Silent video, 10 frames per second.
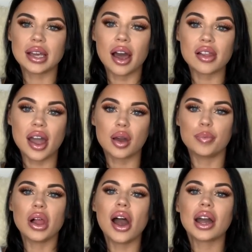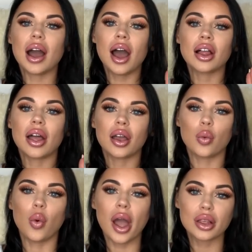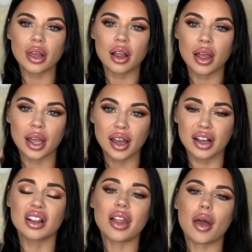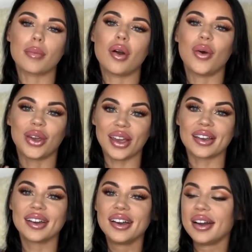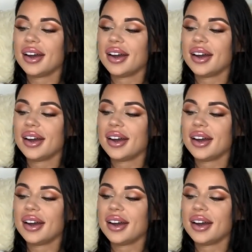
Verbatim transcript: I like black. I like white. I like glam, okay?